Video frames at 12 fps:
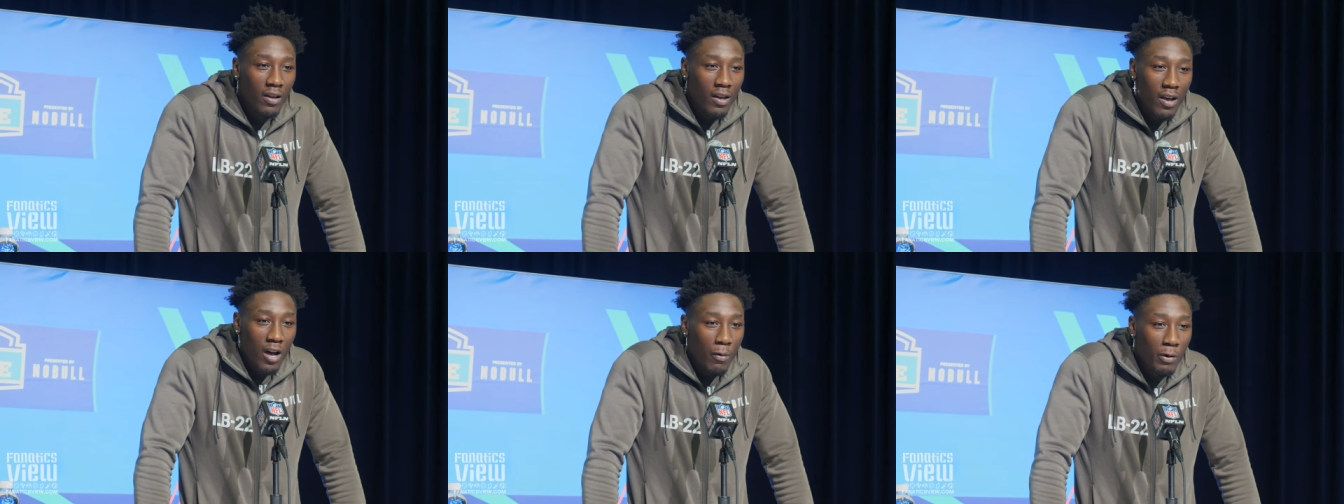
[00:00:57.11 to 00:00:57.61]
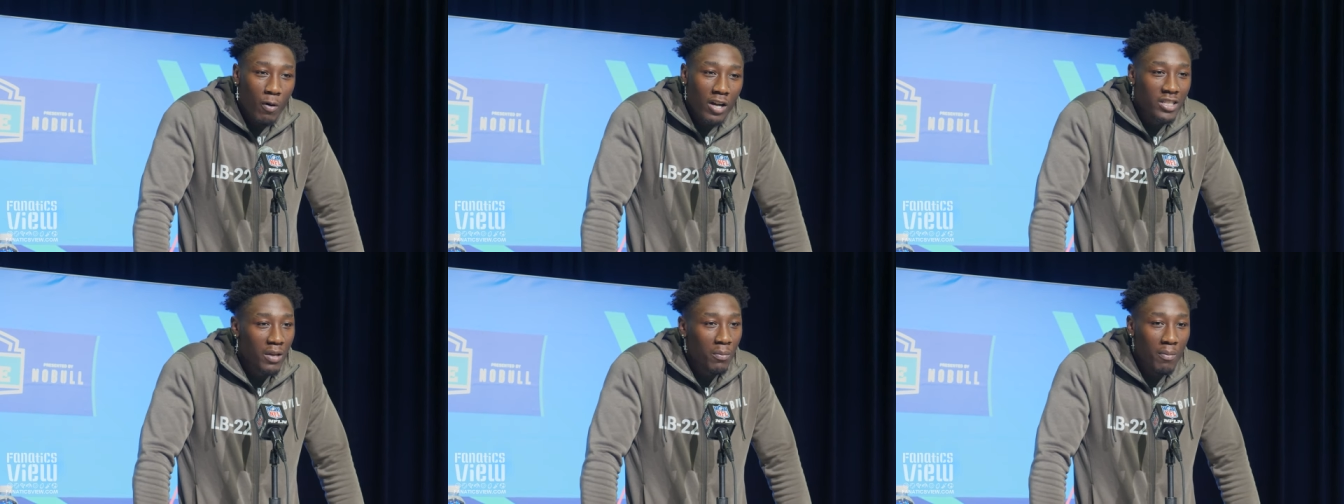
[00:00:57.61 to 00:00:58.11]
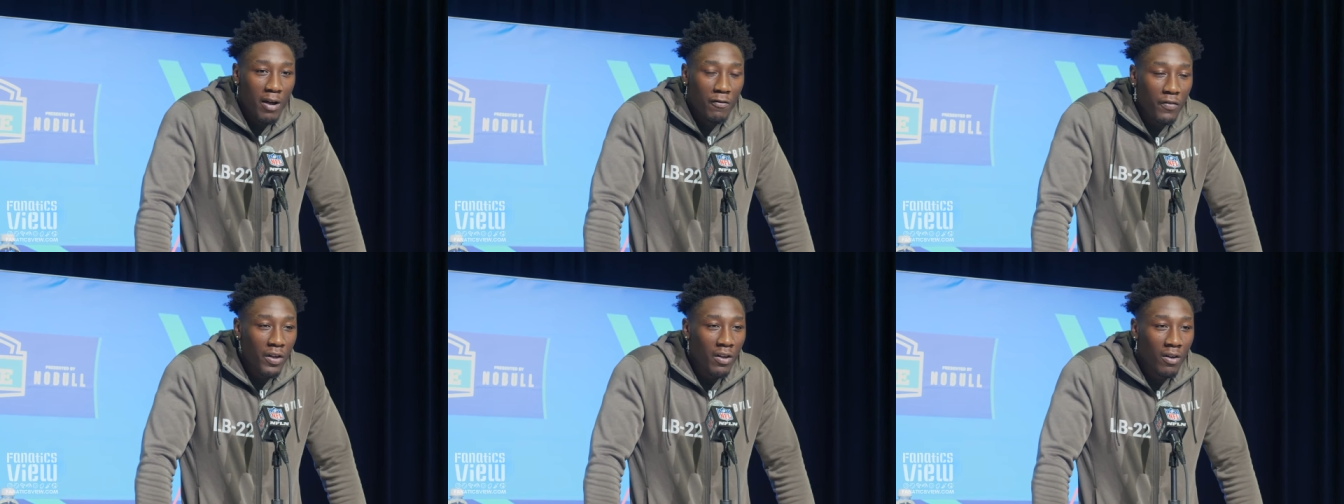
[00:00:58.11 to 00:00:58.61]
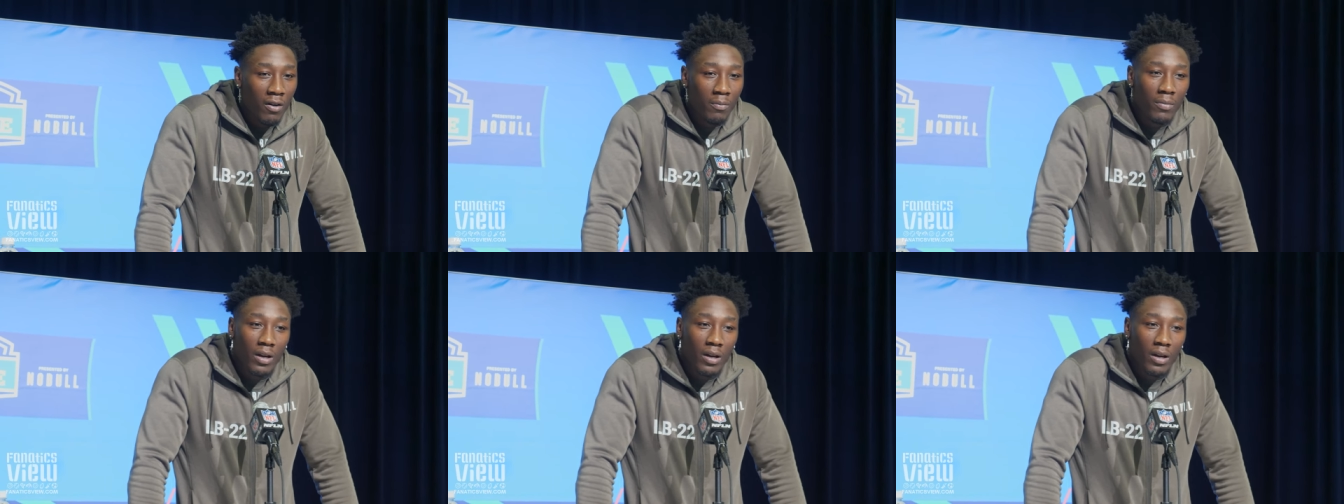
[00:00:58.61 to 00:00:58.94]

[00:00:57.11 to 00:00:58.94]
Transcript: Uh, we watched some of my film.